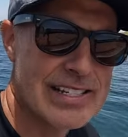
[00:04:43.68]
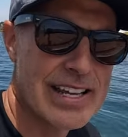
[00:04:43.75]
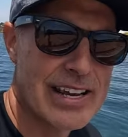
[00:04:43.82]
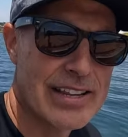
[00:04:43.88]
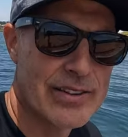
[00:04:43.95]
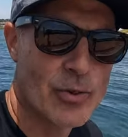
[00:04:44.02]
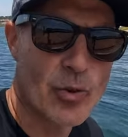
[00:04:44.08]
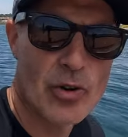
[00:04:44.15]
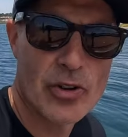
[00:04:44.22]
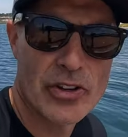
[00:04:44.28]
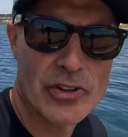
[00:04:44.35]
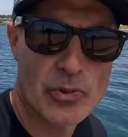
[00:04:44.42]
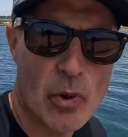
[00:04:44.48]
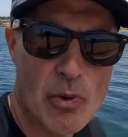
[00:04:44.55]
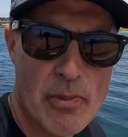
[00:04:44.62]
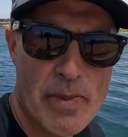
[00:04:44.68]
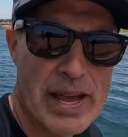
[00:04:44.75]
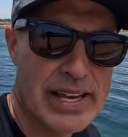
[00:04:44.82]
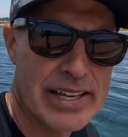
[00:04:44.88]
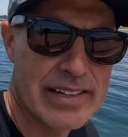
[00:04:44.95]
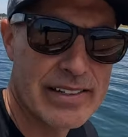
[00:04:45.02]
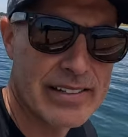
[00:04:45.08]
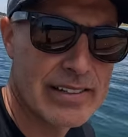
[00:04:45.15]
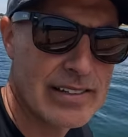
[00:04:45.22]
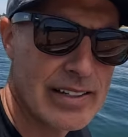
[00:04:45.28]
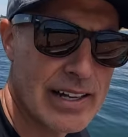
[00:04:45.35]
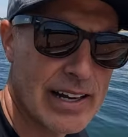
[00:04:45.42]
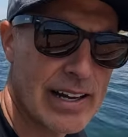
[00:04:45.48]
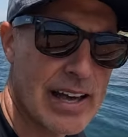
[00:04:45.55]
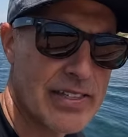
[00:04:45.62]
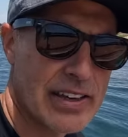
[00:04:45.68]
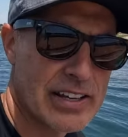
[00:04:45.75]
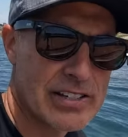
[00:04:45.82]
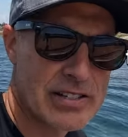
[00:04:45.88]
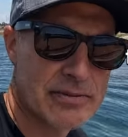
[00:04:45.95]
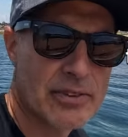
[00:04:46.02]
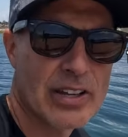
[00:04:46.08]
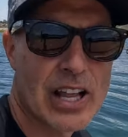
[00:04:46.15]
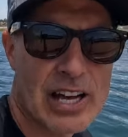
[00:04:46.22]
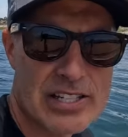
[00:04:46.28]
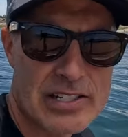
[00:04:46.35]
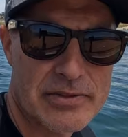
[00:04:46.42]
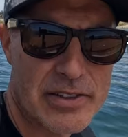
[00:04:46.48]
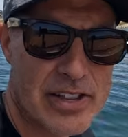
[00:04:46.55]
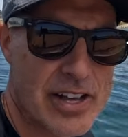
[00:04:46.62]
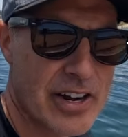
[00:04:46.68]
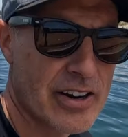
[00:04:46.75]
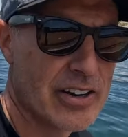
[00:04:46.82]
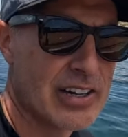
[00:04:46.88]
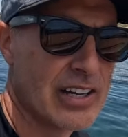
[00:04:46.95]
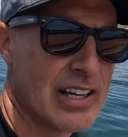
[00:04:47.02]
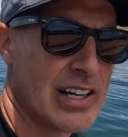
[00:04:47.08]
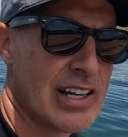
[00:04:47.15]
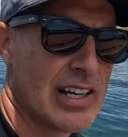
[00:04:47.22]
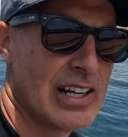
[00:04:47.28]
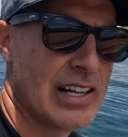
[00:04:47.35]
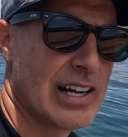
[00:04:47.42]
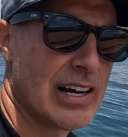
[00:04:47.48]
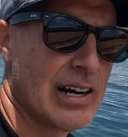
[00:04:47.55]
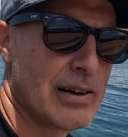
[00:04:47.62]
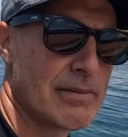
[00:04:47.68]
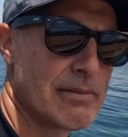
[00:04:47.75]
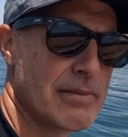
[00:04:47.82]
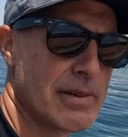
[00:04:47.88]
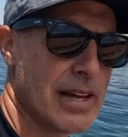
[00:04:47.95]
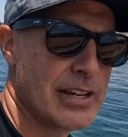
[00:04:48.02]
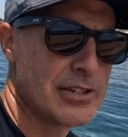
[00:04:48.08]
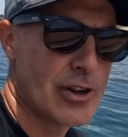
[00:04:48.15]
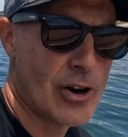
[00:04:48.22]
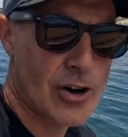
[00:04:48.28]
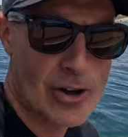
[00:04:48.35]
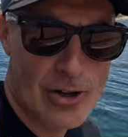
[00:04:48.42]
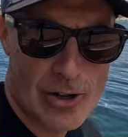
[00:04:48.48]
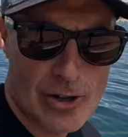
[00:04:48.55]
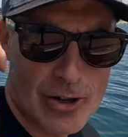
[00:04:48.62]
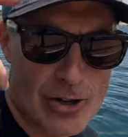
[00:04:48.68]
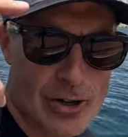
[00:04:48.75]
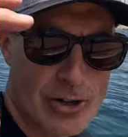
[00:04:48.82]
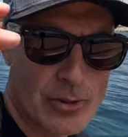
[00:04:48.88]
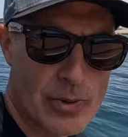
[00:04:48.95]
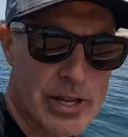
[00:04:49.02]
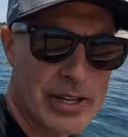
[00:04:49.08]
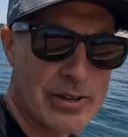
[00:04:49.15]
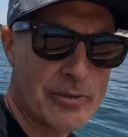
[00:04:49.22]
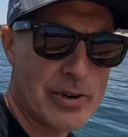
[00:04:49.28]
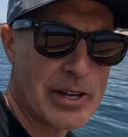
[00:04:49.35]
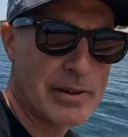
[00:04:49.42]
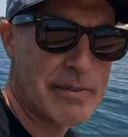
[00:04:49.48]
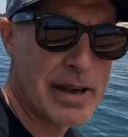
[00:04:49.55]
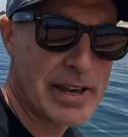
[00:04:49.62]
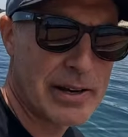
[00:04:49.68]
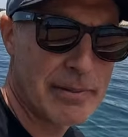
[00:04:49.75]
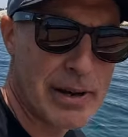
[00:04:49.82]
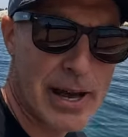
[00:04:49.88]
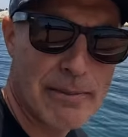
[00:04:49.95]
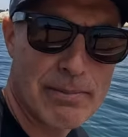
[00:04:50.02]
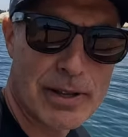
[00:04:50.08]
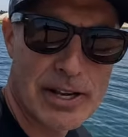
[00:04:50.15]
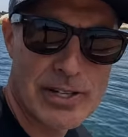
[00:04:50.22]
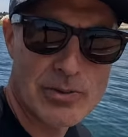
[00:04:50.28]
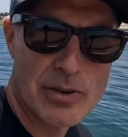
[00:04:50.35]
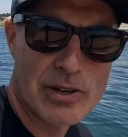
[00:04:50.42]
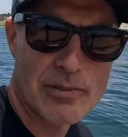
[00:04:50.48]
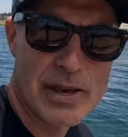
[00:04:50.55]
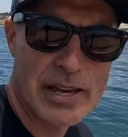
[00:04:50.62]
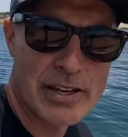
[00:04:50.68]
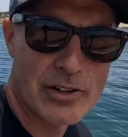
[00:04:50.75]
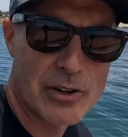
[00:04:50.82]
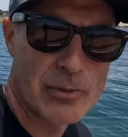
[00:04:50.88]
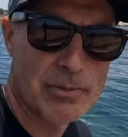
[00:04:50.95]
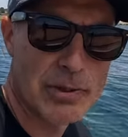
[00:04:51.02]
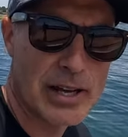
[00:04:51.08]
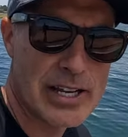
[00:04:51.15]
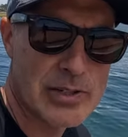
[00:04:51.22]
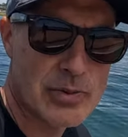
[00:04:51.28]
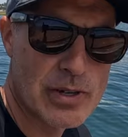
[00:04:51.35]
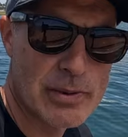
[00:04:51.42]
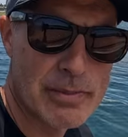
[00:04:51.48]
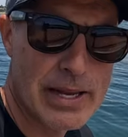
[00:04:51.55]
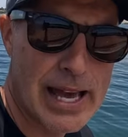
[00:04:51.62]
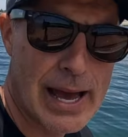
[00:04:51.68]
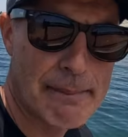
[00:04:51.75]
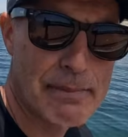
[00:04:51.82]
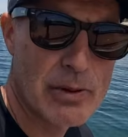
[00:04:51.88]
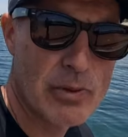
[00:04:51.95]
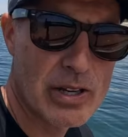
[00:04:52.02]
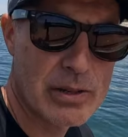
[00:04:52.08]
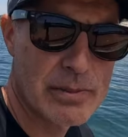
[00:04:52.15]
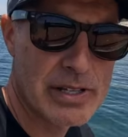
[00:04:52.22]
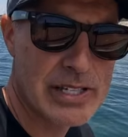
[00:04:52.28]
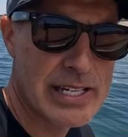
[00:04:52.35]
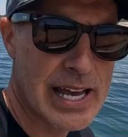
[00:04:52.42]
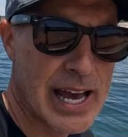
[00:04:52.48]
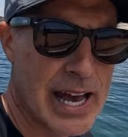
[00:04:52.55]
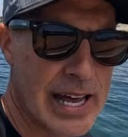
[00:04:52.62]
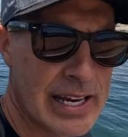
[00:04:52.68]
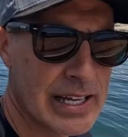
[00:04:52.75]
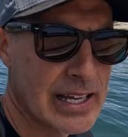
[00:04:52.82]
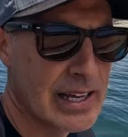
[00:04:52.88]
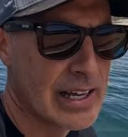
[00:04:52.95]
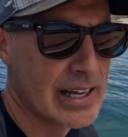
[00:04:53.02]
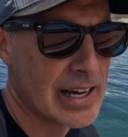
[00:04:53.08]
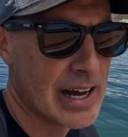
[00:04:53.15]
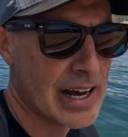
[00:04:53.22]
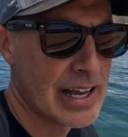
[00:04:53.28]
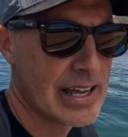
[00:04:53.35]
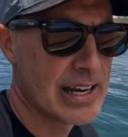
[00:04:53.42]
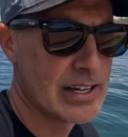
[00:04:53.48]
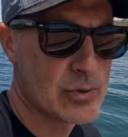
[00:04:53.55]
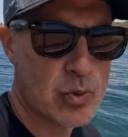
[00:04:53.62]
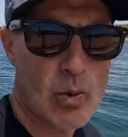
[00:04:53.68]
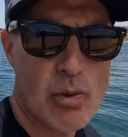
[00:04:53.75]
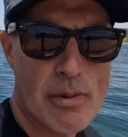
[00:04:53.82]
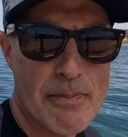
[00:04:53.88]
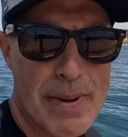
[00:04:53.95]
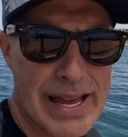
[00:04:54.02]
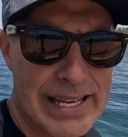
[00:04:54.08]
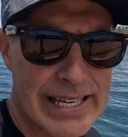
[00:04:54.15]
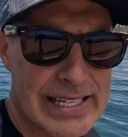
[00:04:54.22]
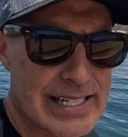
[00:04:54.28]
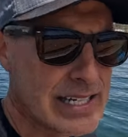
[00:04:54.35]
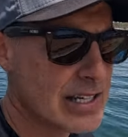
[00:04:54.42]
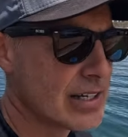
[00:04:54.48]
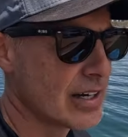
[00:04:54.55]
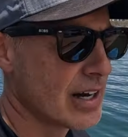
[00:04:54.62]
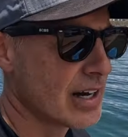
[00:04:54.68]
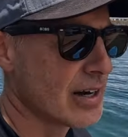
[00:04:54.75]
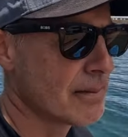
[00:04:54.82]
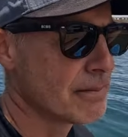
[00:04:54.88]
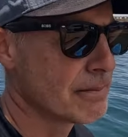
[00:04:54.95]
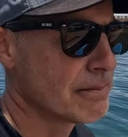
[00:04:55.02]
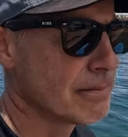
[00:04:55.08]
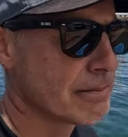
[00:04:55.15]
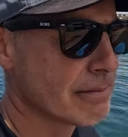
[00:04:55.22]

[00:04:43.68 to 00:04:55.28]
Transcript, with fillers: is that the world is what we make it. Uh, I think is the philosophy there. Um, it's all we could we can make it a bad place, we can make it a good place, we can be happy, we can be sad. Uh, it is what we make it, um,